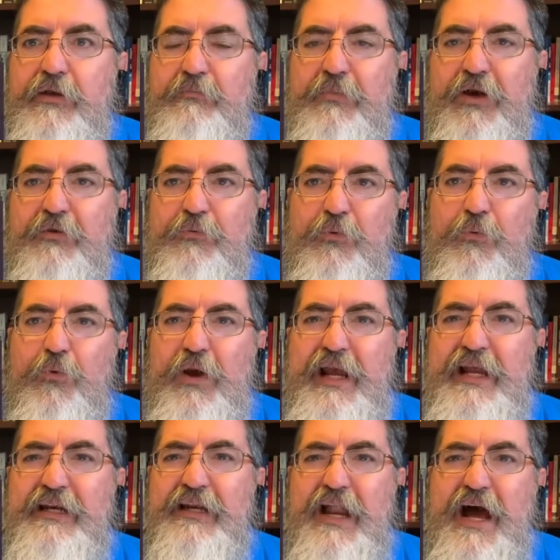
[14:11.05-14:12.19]
But
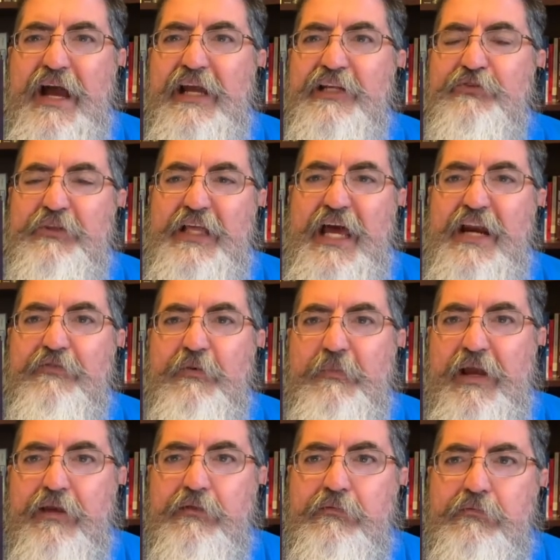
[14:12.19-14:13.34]
winged lions with the head of a
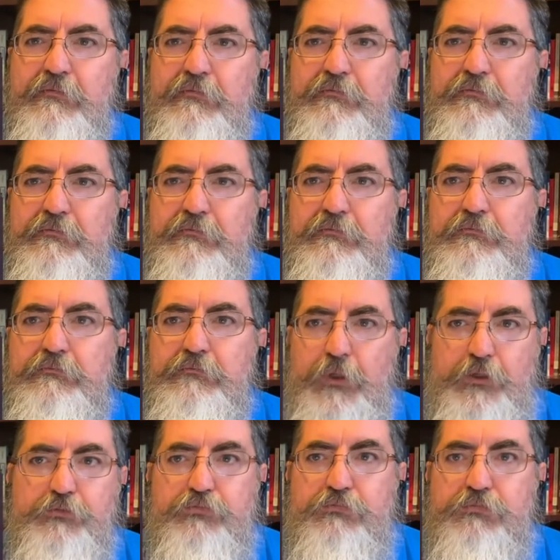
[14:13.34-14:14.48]
man
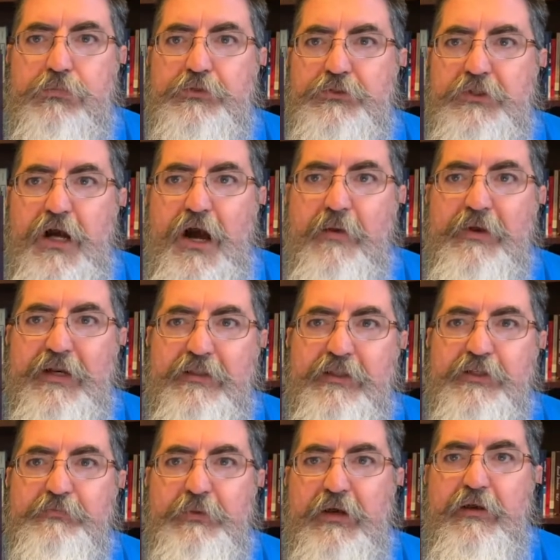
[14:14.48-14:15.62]
was common in
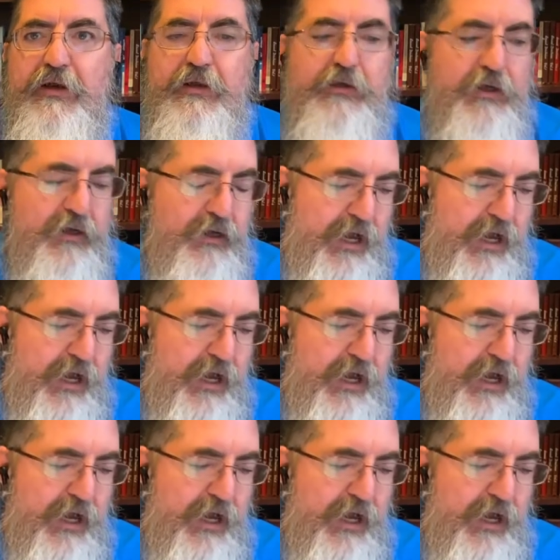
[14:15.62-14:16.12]
this period.